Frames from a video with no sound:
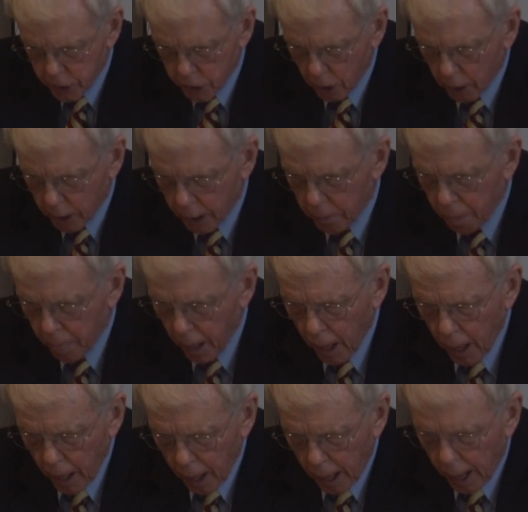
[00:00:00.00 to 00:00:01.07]
Circuit,
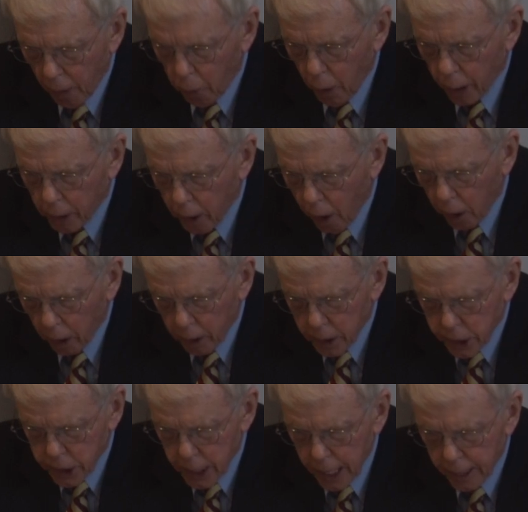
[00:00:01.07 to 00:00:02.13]
uh, where
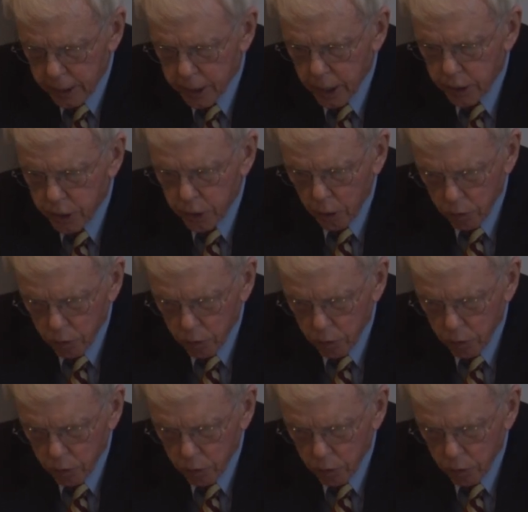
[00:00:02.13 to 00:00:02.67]
Garland sits, is